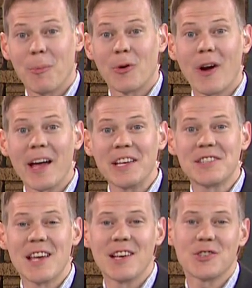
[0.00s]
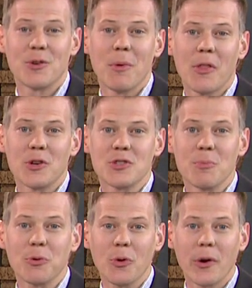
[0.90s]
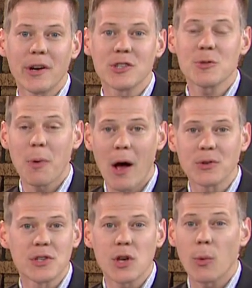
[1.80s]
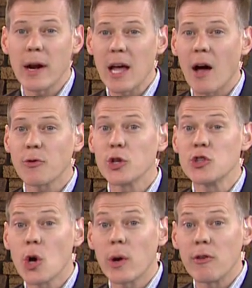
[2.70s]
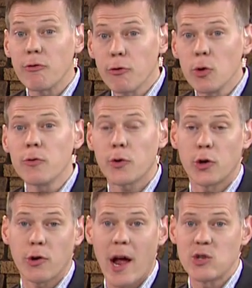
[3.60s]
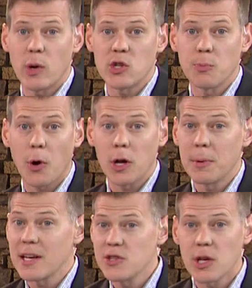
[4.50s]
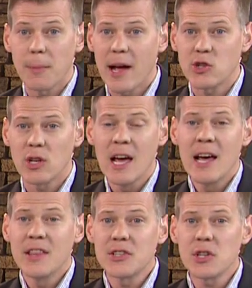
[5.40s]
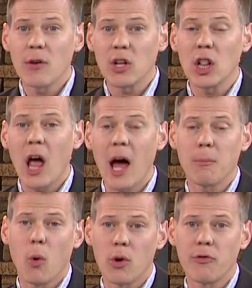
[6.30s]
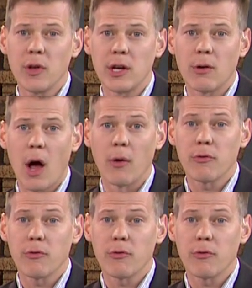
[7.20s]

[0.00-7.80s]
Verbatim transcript: Mariah says her mother's employer, Sprouts, has already offered to donate food for her graduation party, but as you can imagine, they still have a lot more to figure out.